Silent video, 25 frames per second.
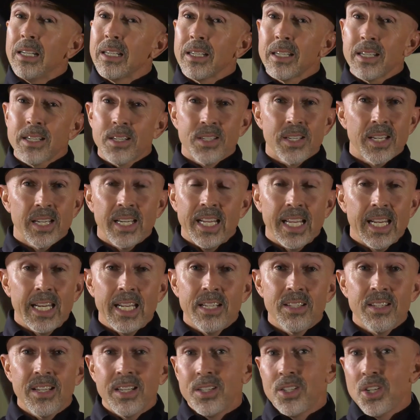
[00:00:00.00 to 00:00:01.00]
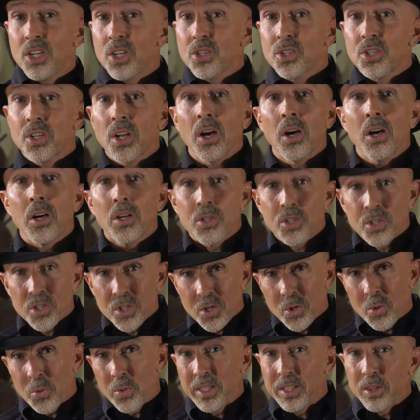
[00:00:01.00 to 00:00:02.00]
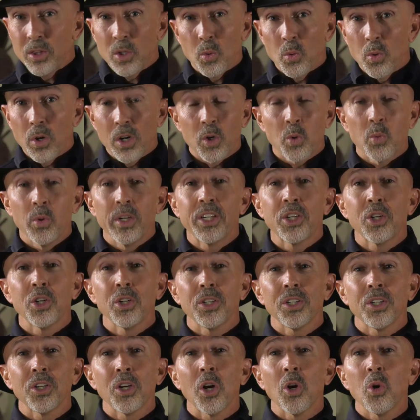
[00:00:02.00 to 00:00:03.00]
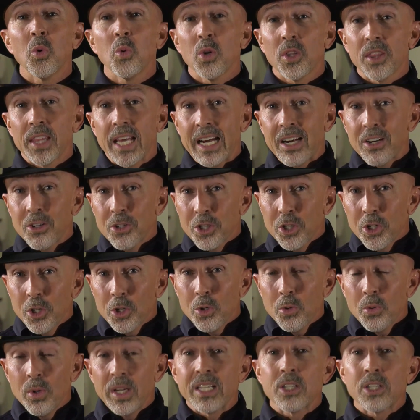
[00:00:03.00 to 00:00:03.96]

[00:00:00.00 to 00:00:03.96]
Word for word: Listen, it isn't just us doing the work. We couldn't go without you.